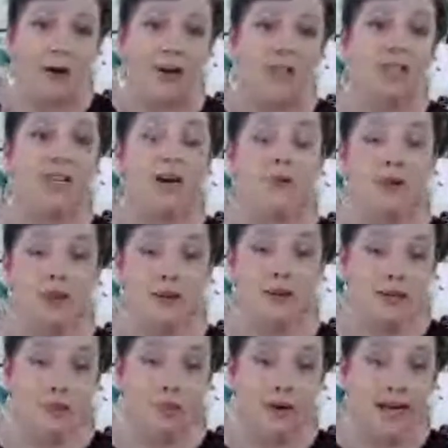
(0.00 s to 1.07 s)
And I'm going to
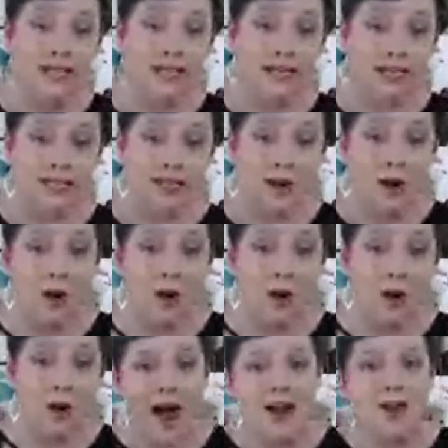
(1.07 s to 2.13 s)
share with you
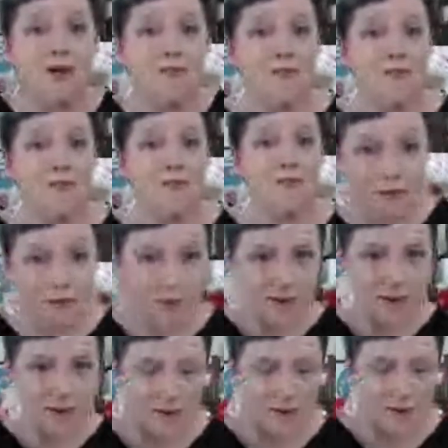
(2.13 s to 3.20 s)
why you may not want
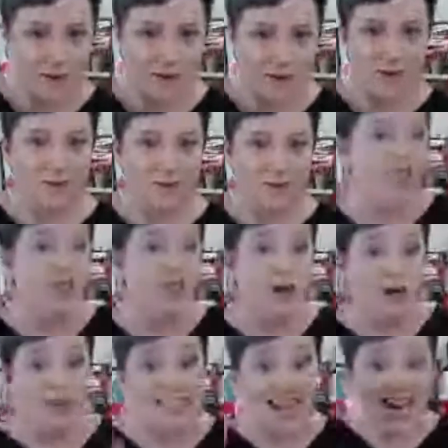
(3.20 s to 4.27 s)
to remove
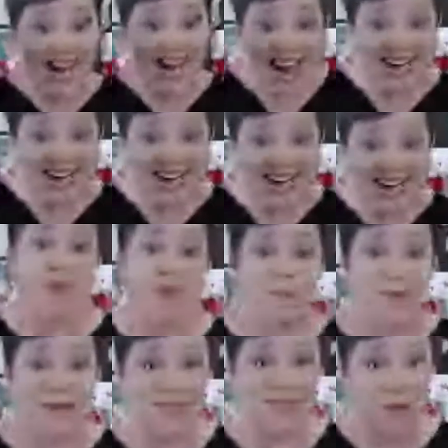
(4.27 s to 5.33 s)
those inactive
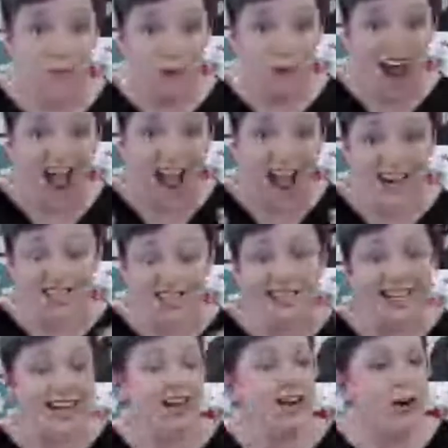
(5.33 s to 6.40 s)
members and what
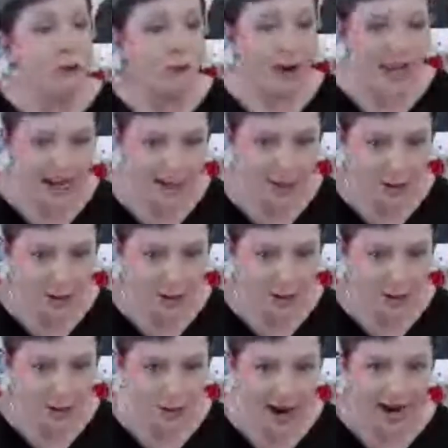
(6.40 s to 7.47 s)
actually we can
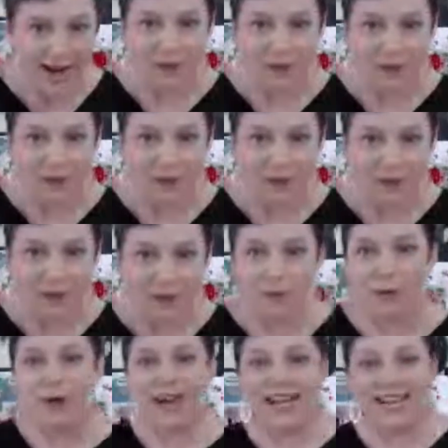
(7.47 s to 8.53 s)
track and we can see
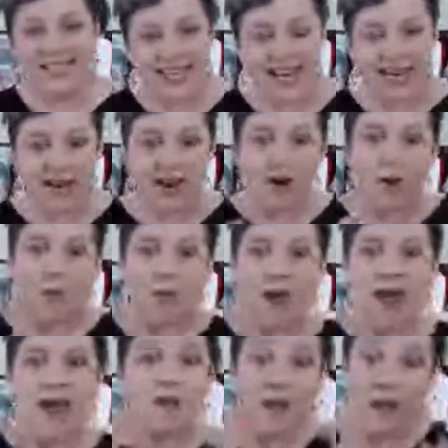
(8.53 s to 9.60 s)
when we look at
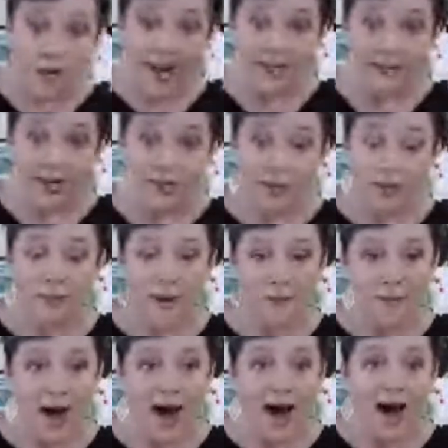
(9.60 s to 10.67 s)
an individual member
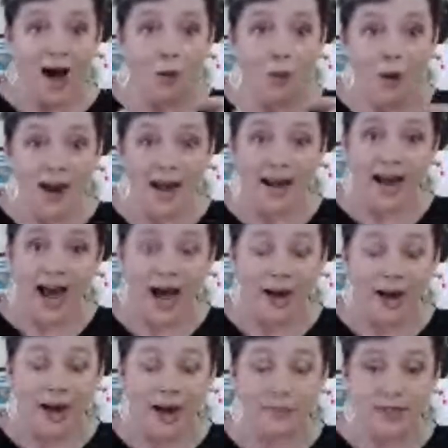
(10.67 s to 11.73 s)
when it comes to
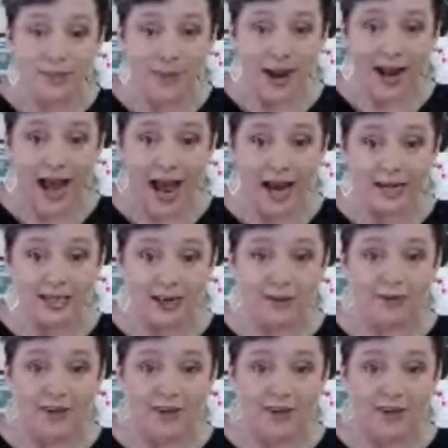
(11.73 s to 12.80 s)
being active
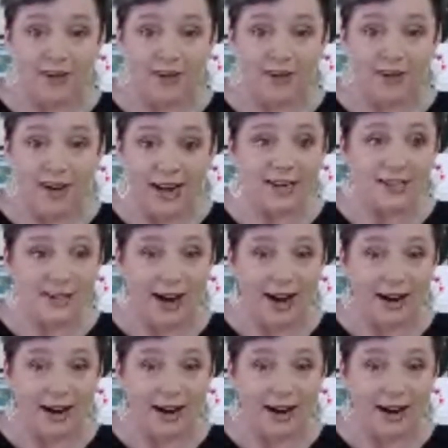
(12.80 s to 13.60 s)
inside our Facebook group.